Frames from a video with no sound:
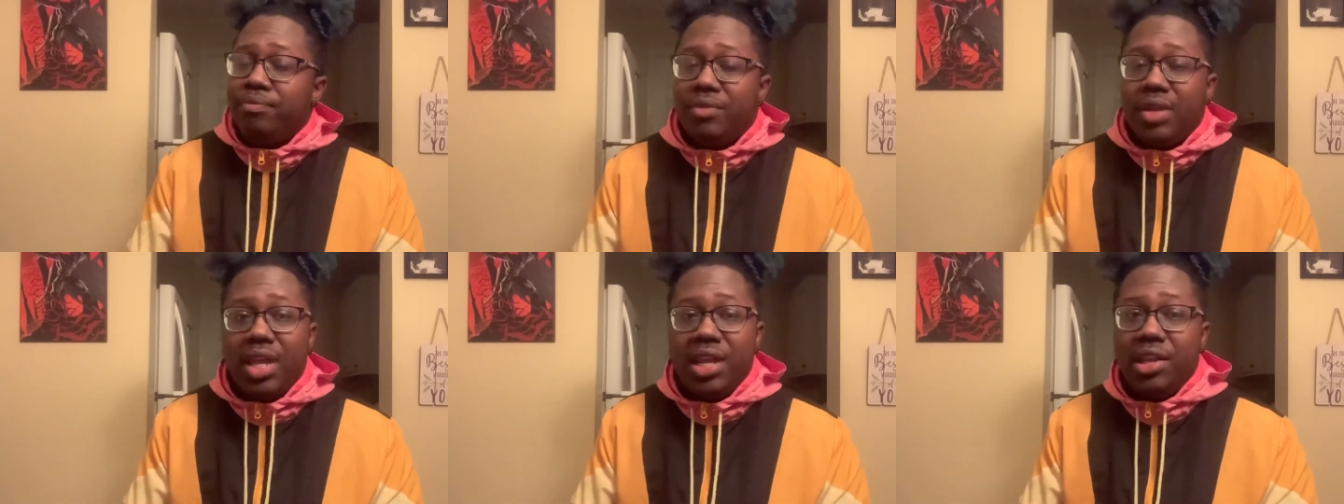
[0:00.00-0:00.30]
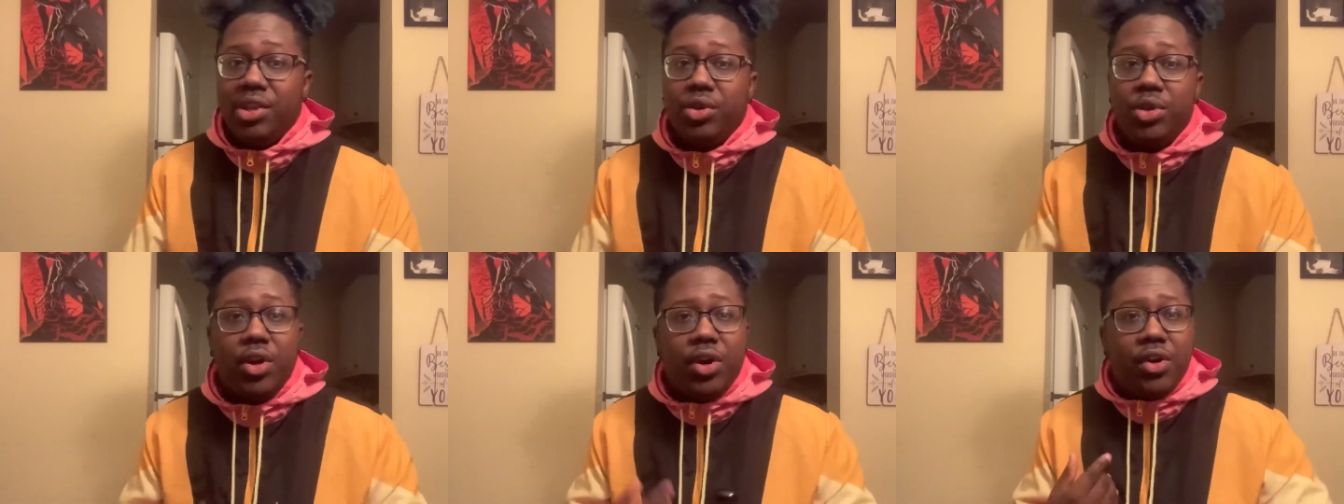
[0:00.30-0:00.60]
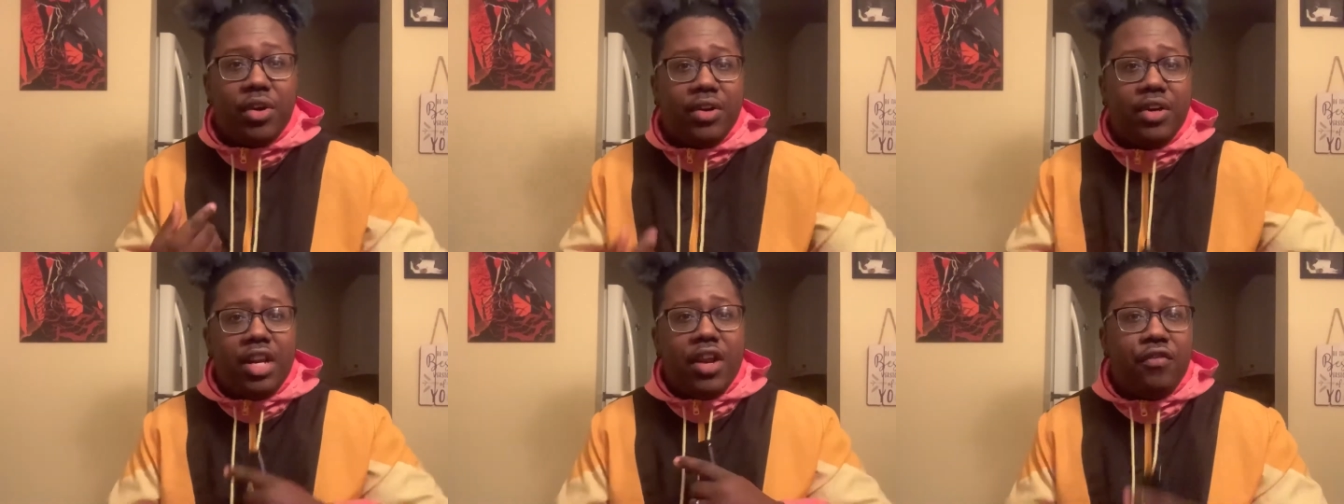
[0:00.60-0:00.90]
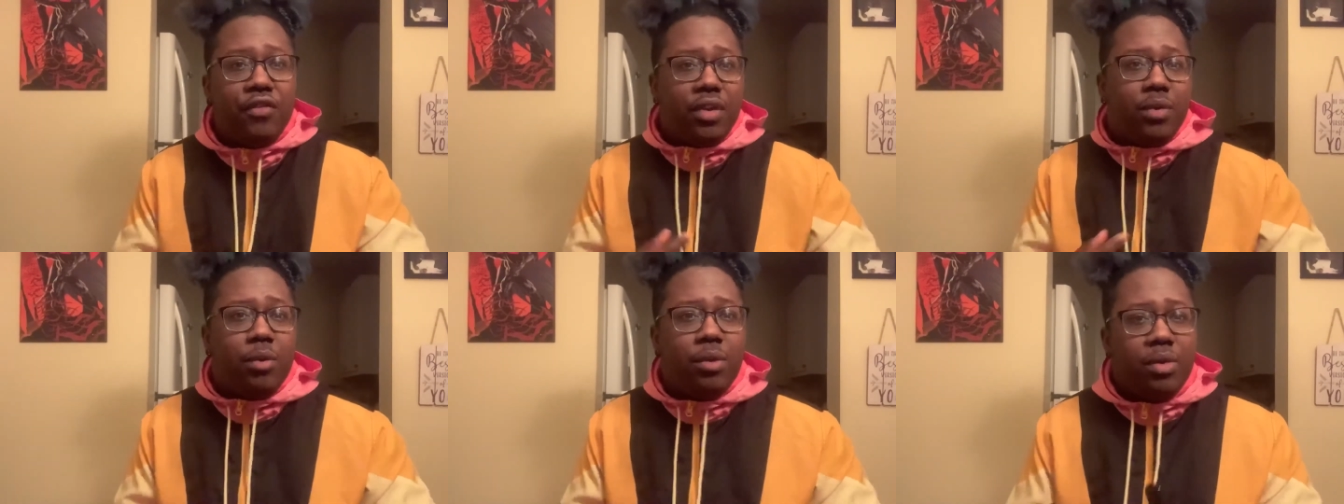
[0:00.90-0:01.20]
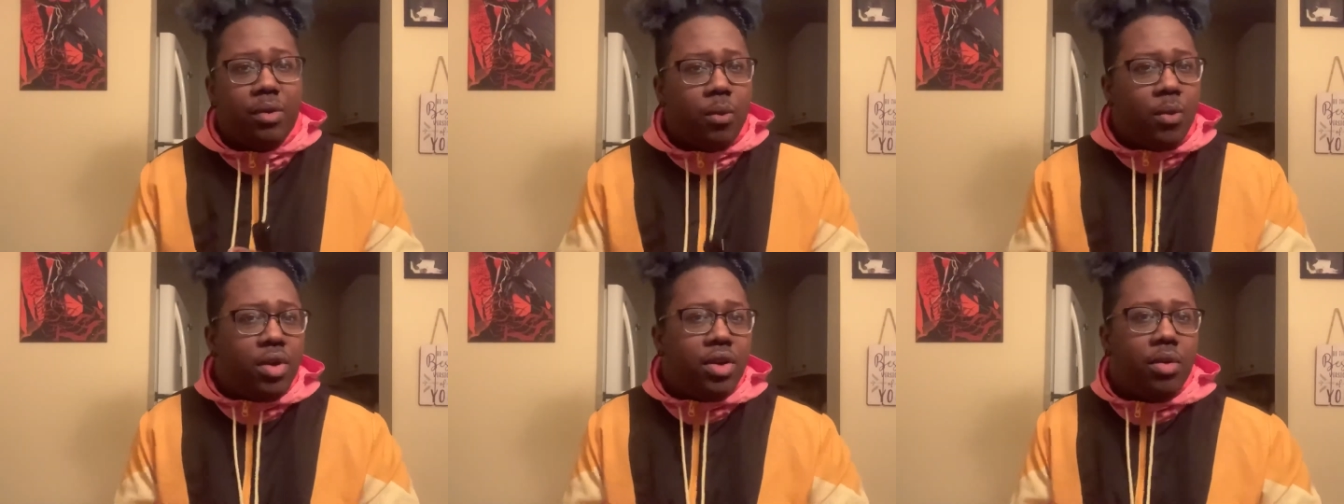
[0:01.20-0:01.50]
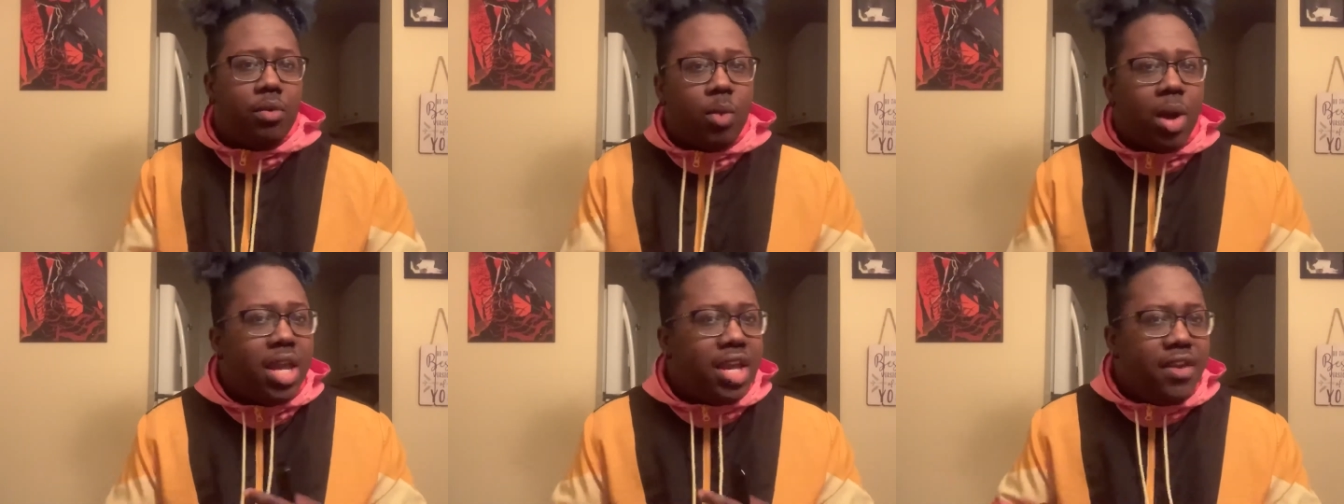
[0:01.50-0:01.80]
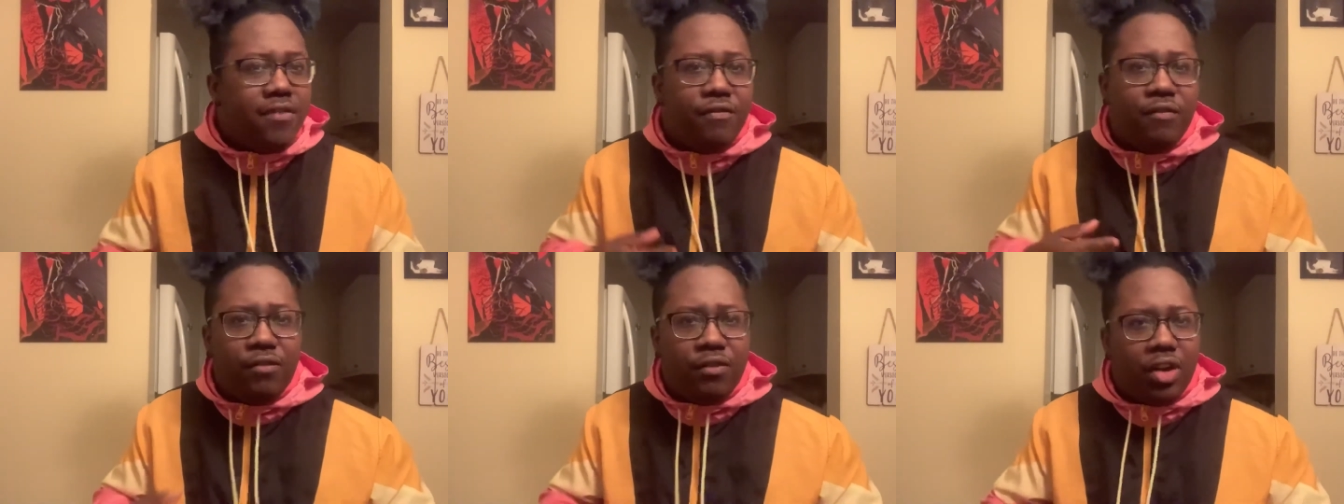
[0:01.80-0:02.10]
And did you hear the difference? The way he
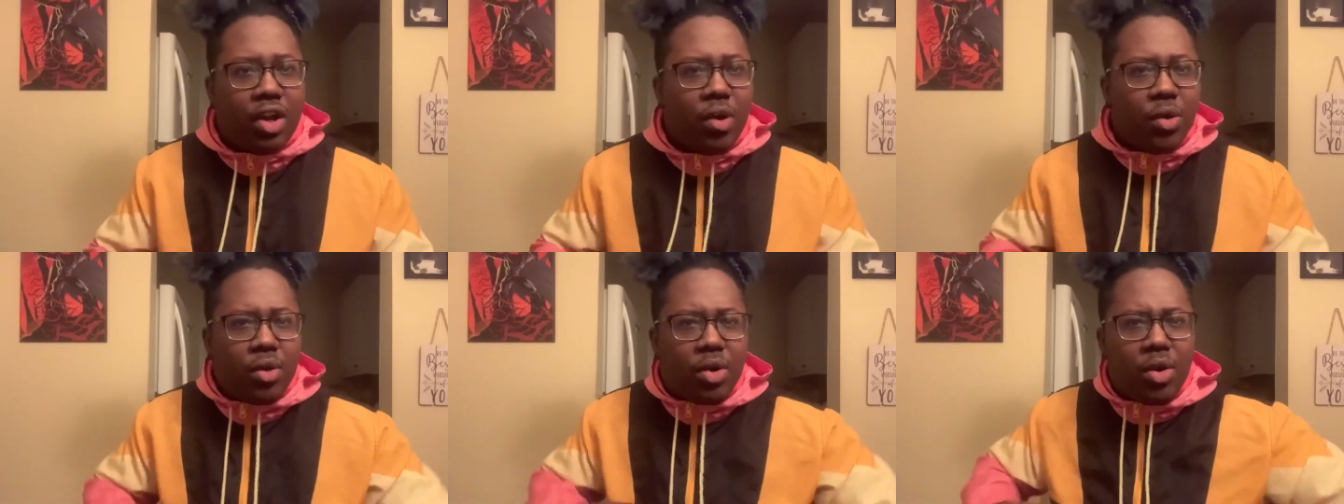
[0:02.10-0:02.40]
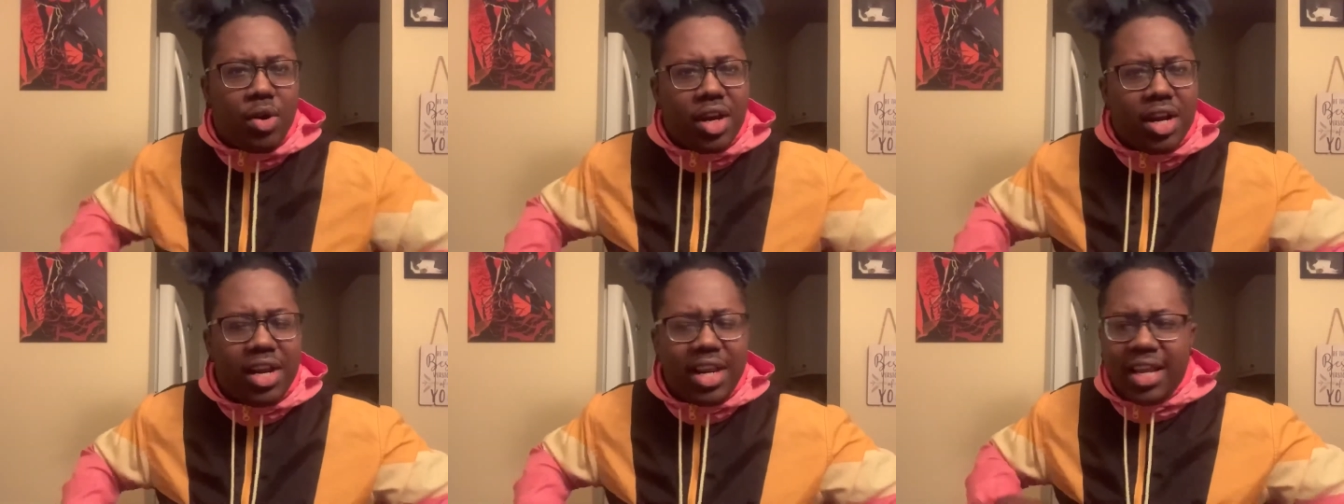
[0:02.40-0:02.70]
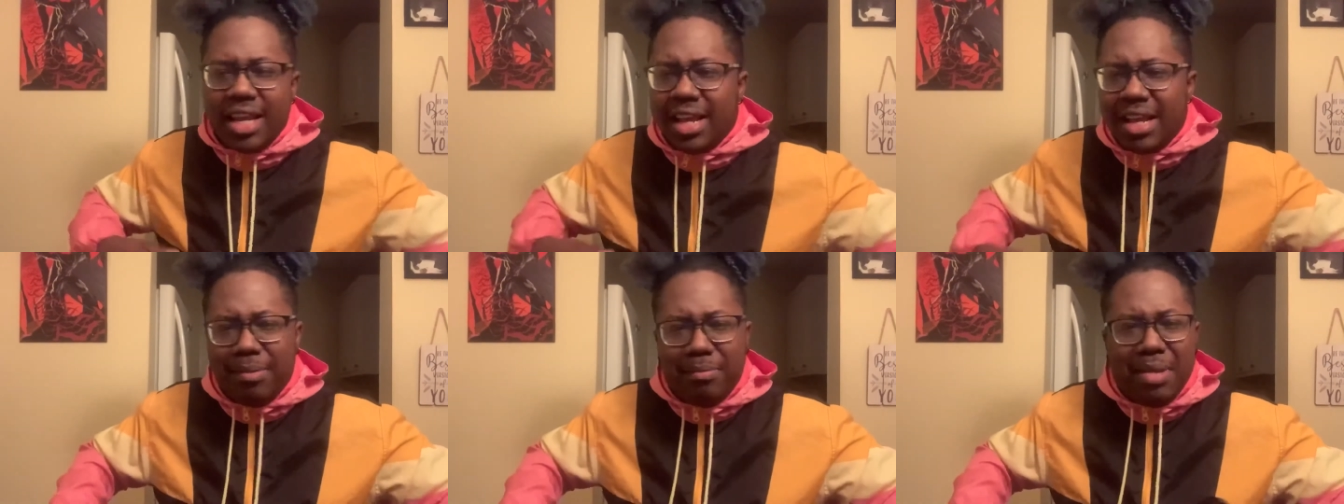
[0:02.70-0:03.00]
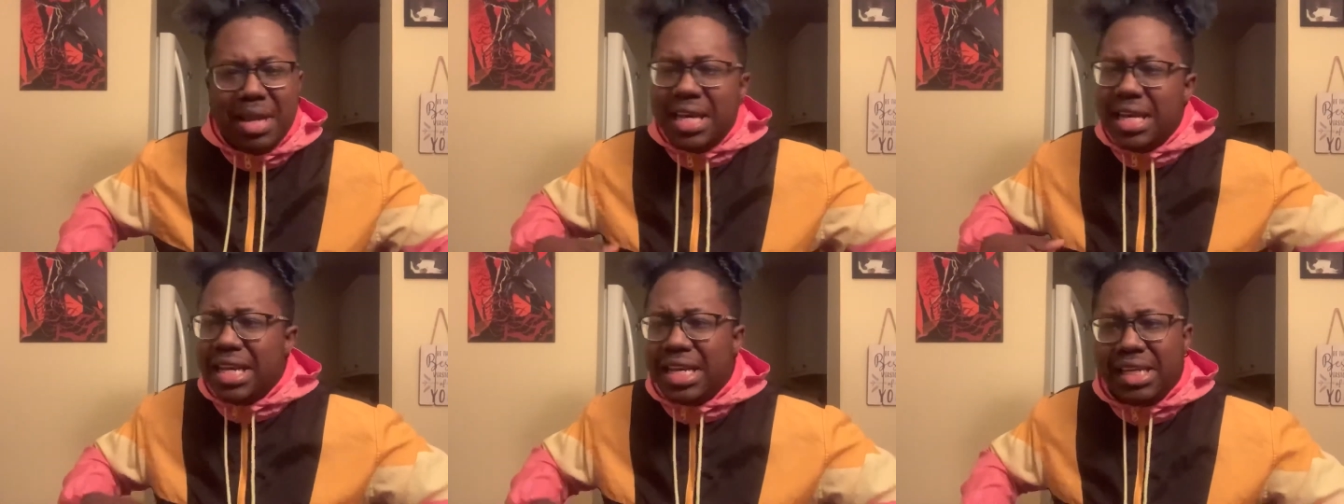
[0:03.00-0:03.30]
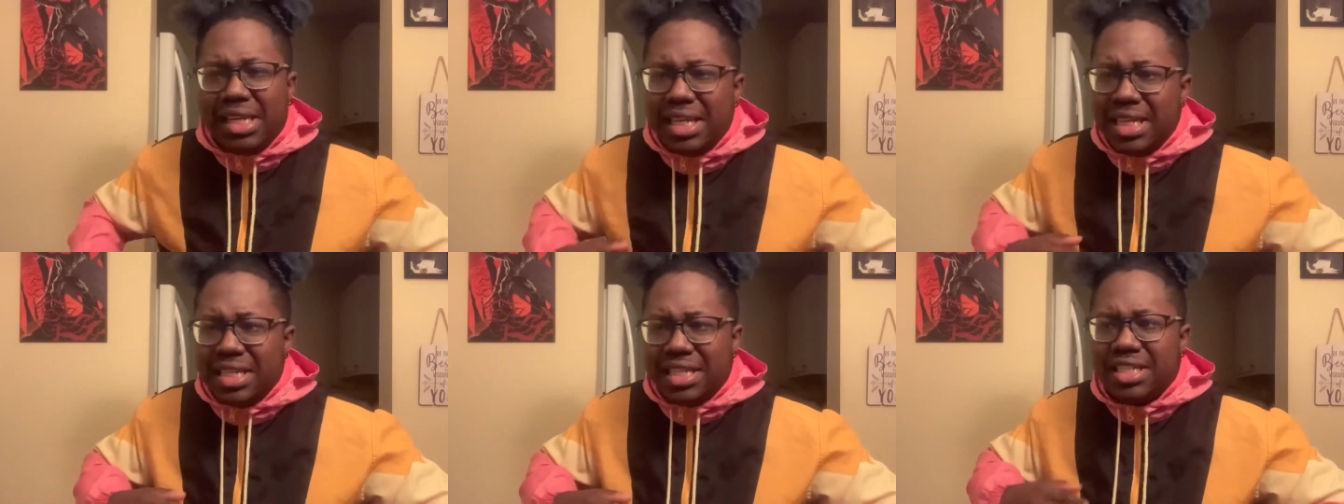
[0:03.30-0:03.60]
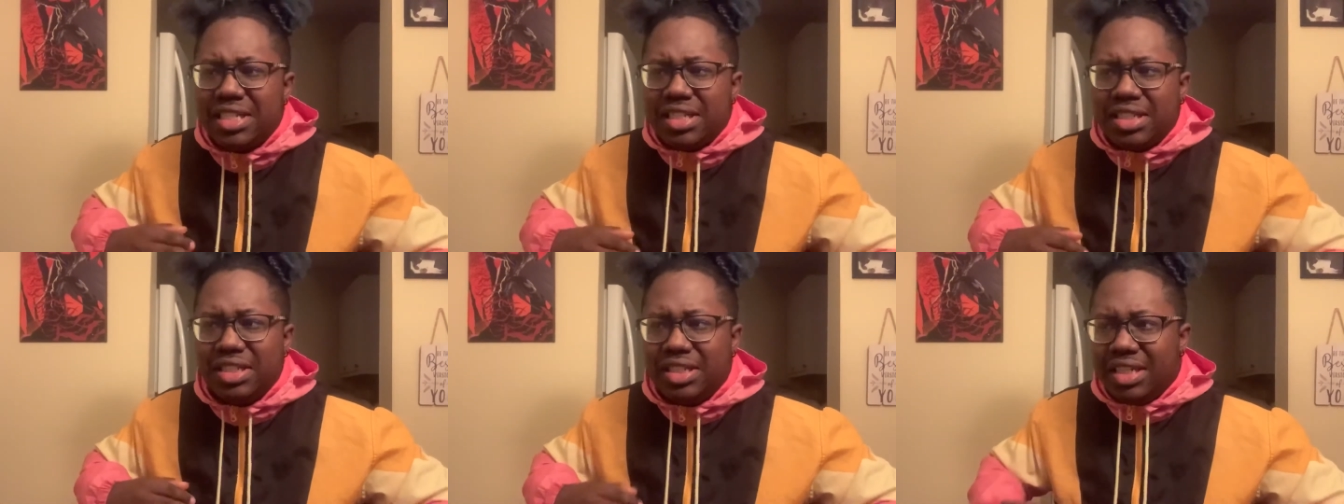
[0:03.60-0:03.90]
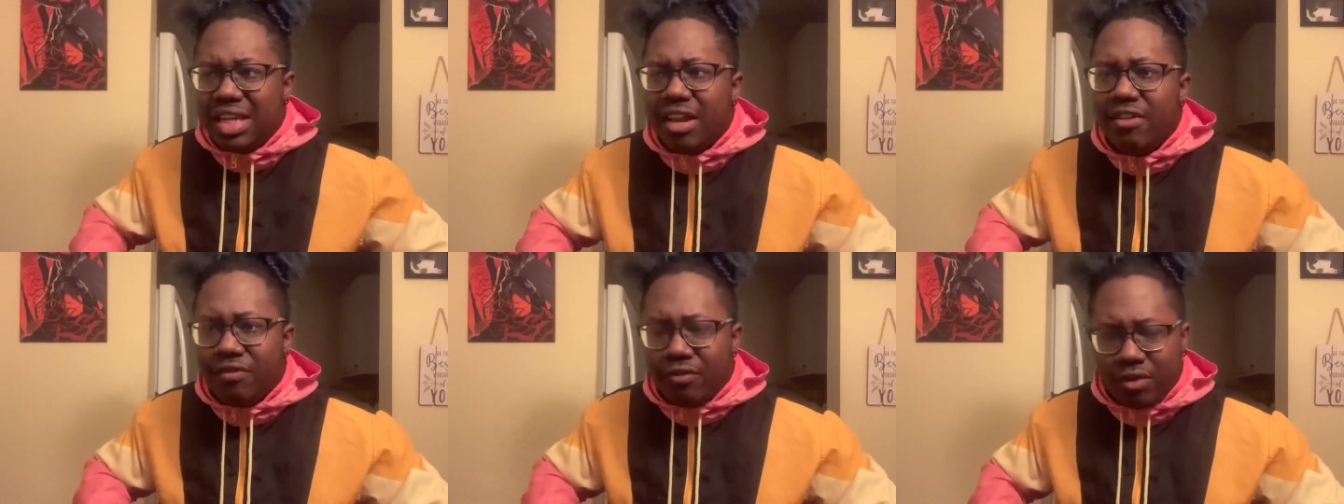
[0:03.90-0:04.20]
flowed on it immediately, just
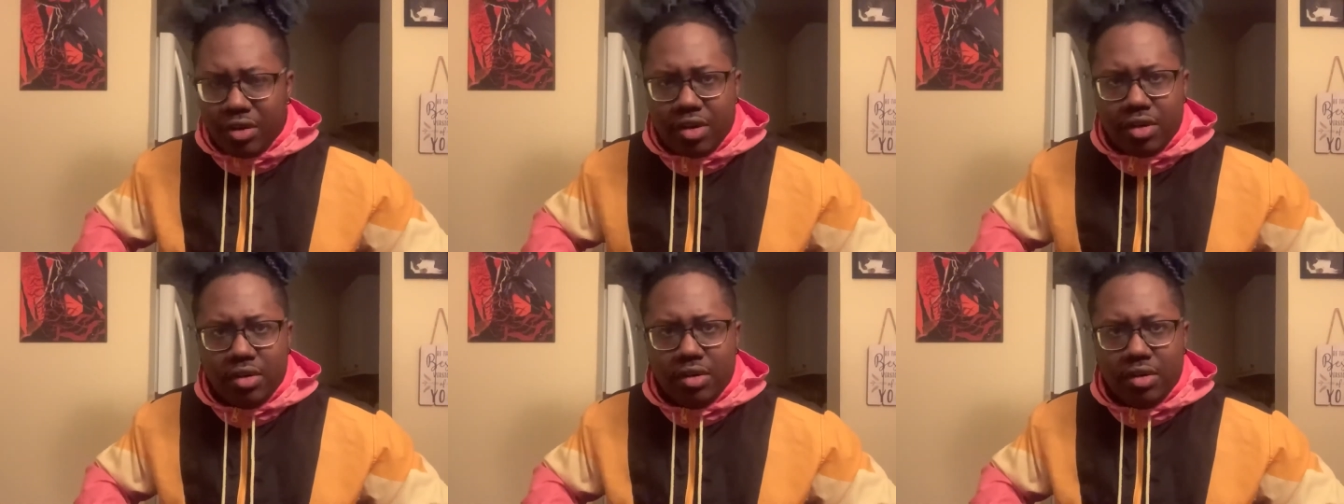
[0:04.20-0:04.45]
different.